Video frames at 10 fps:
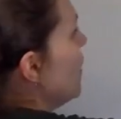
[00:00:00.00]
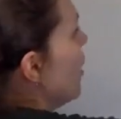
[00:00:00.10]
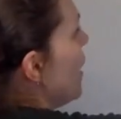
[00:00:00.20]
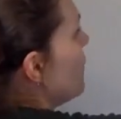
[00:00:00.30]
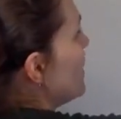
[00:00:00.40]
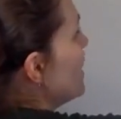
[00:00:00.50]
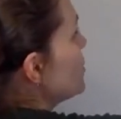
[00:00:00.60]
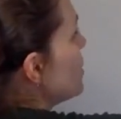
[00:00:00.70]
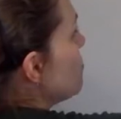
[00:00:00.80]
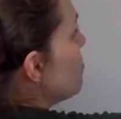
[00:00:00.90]
And these
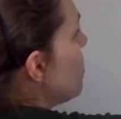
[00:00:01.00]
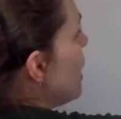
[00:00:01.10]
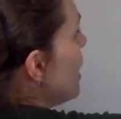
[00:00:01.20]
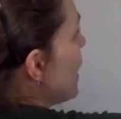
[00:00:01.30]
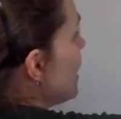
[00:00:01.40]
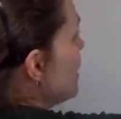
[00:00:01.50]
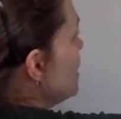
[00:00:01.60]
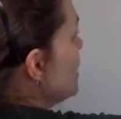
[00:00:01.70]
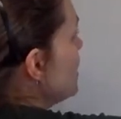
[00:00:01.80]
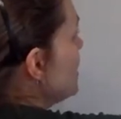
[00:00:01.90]
combined
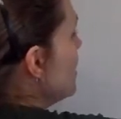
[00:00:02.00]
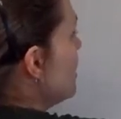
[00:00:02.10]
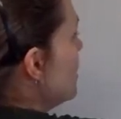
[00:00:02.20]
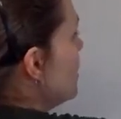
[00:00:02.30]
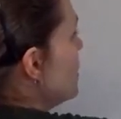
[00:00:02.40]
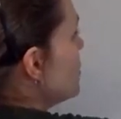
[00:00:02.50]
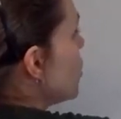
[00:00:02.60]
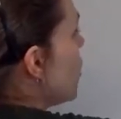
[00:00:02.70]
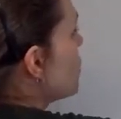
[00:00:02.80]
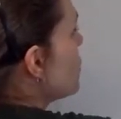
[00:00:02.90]

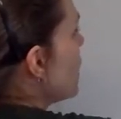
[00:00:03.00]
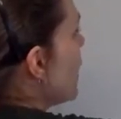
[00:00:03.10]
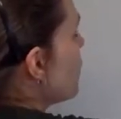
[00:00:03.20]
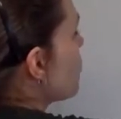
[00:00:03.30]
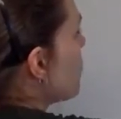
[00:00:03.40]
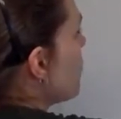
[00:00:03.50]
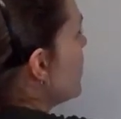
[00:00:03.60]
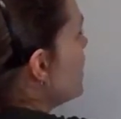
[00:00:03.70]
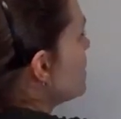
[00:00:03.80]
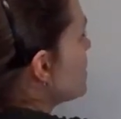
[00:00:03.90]
total angular
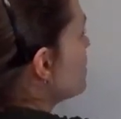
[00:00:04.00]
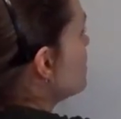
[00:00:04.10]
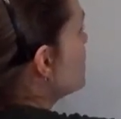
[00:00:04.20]
momentum